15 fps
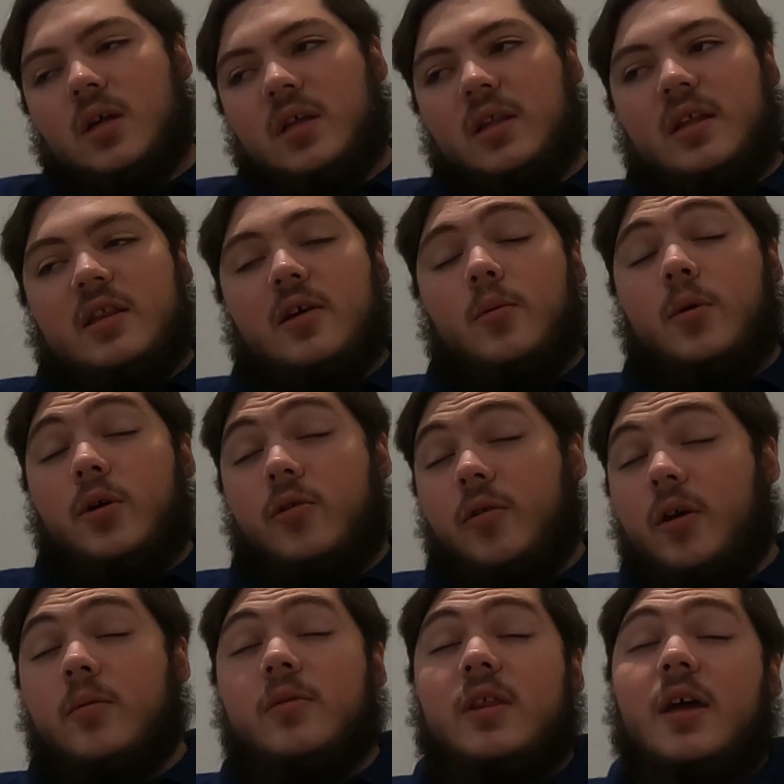and that they work
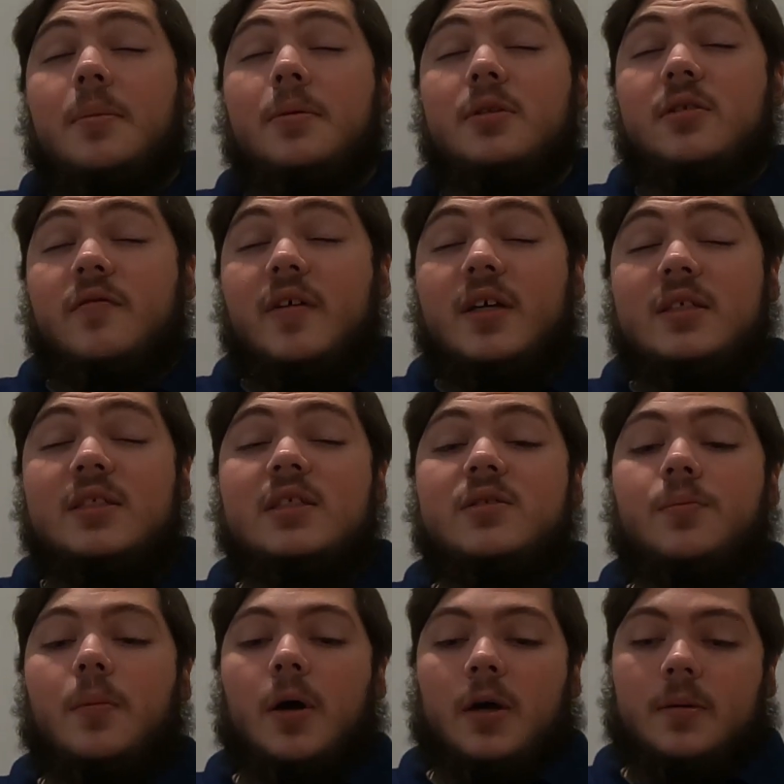great with Apple devices,
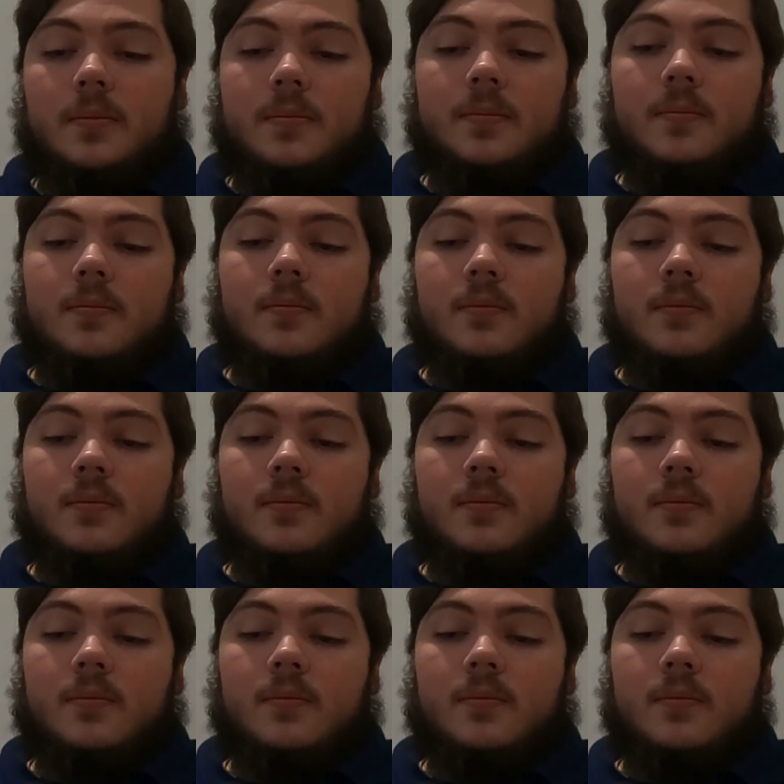but